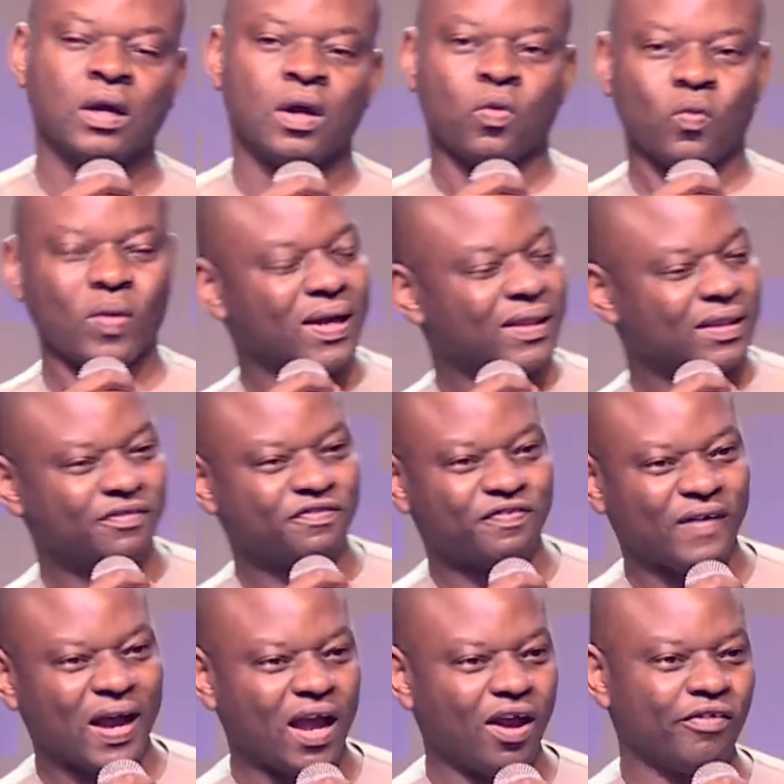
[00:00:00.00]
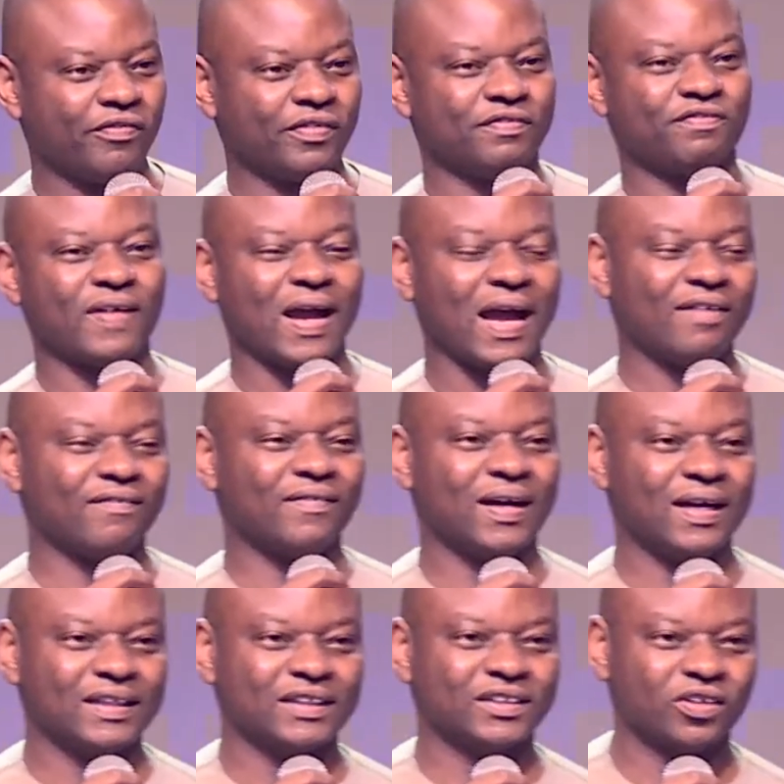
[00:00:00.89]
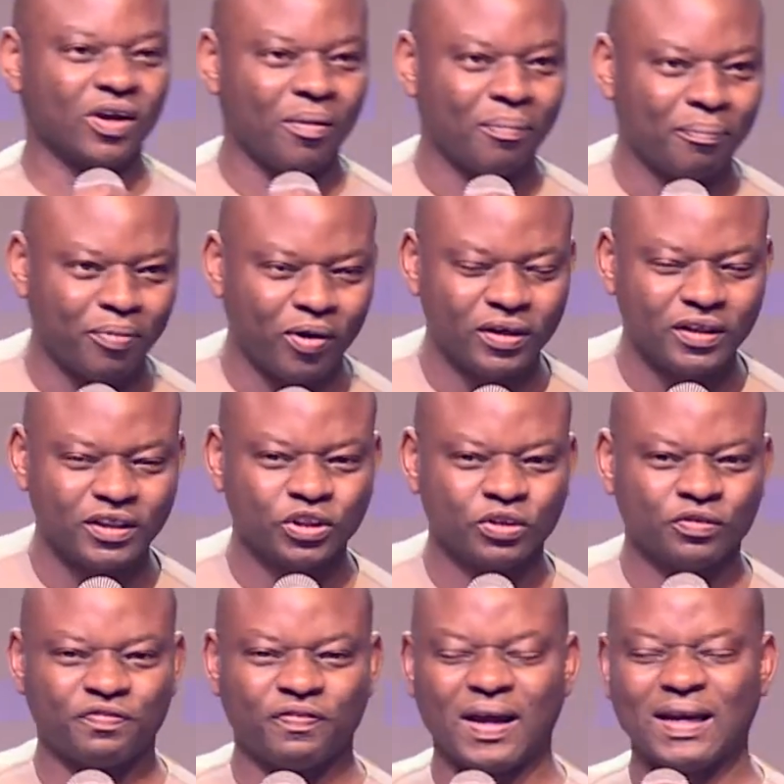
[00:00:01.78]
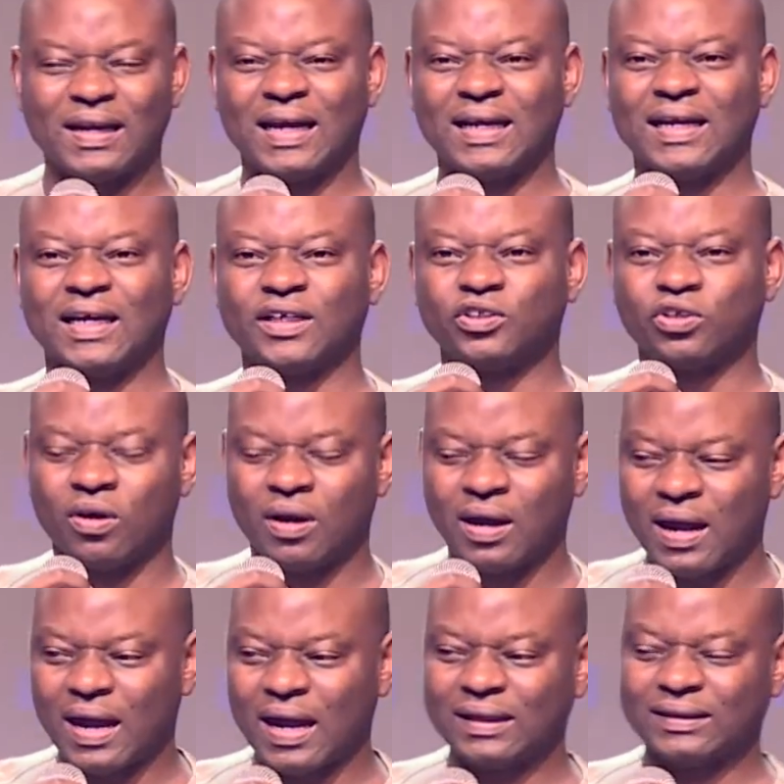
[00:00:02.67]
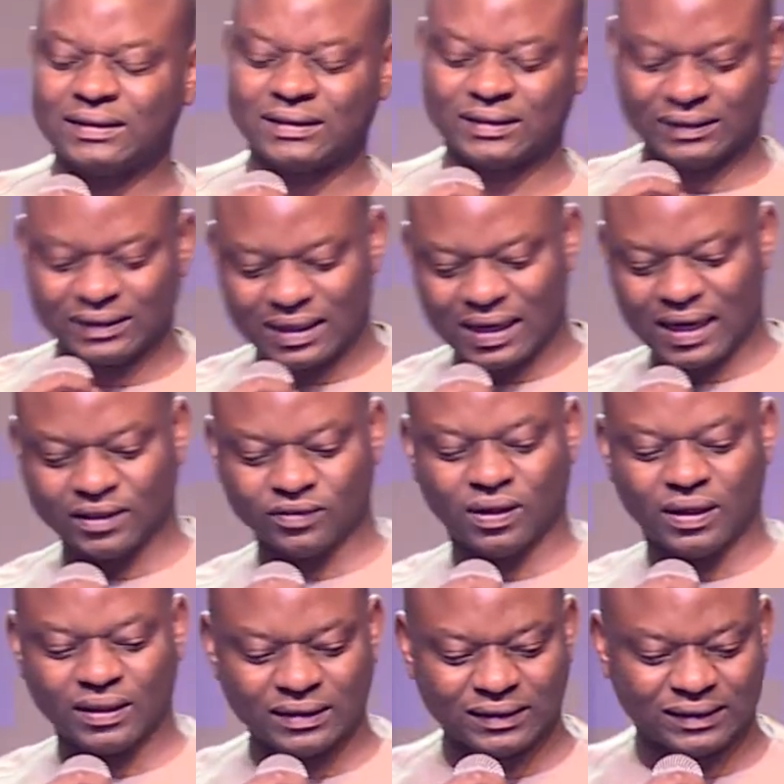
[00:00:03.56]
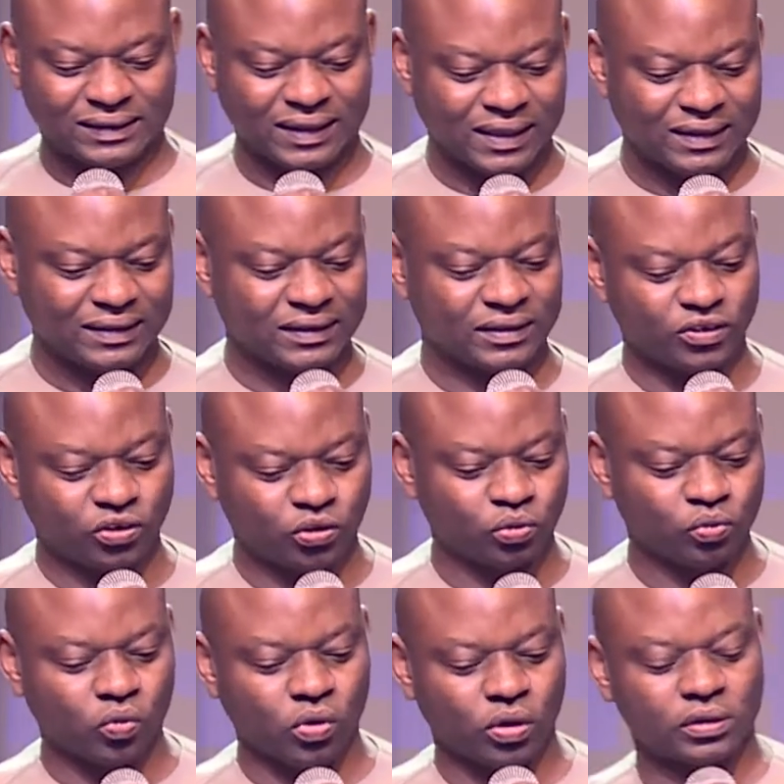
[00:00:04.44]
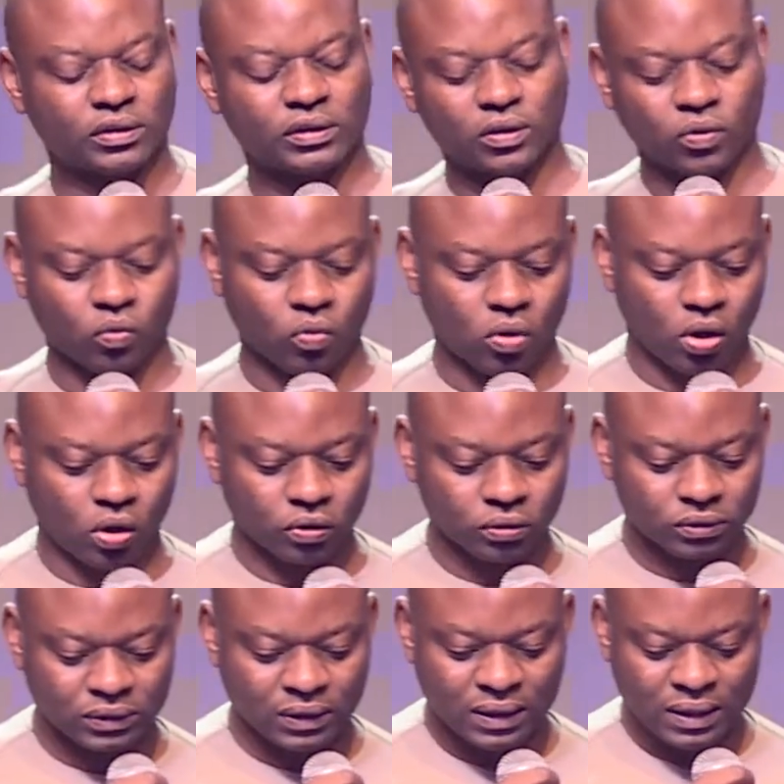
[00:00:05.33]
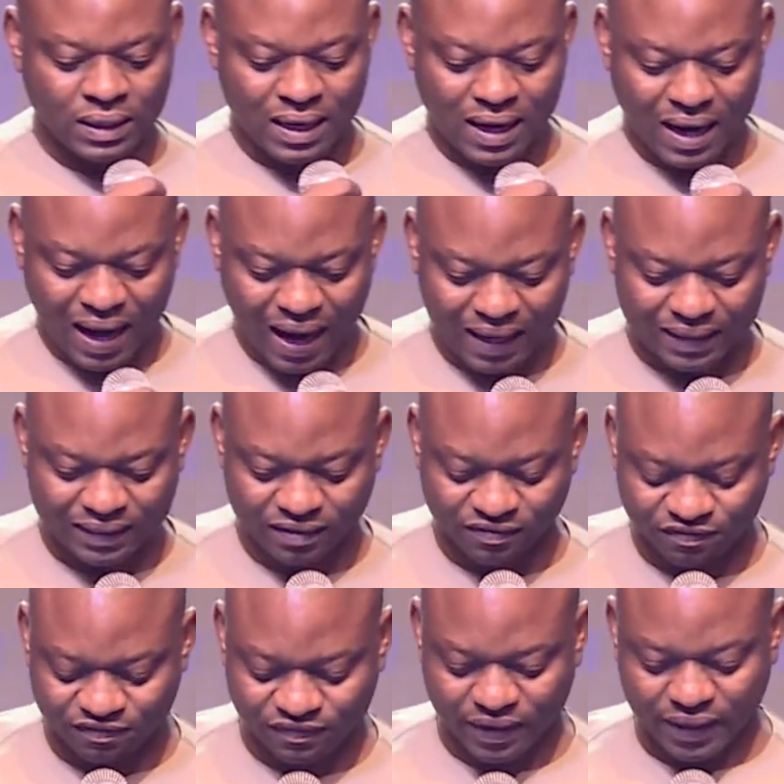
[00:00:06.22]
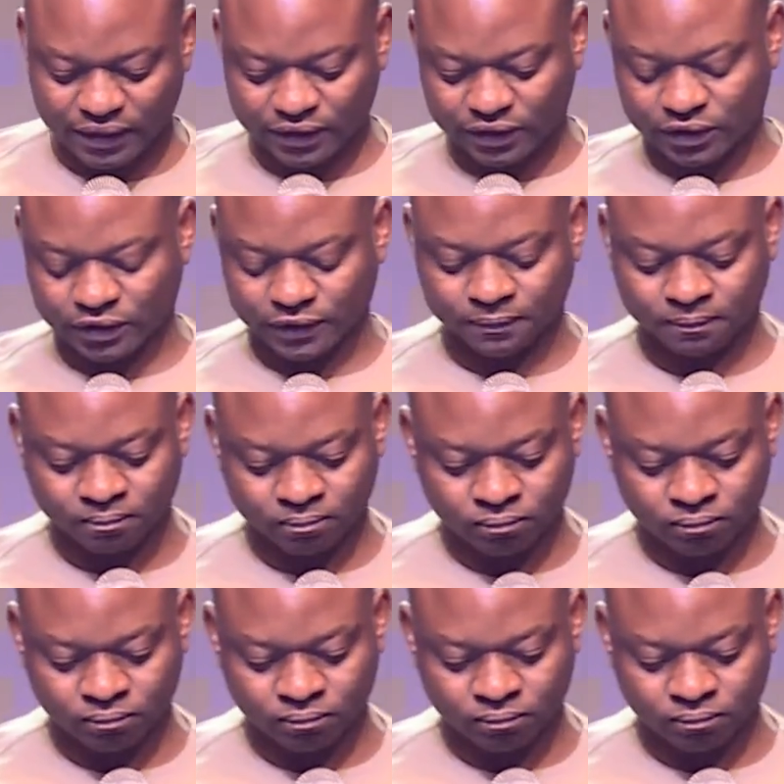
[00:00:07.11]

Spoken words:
When the fire of revival is not burning, you find out that your heart is gradually tending towards the world and the flesh.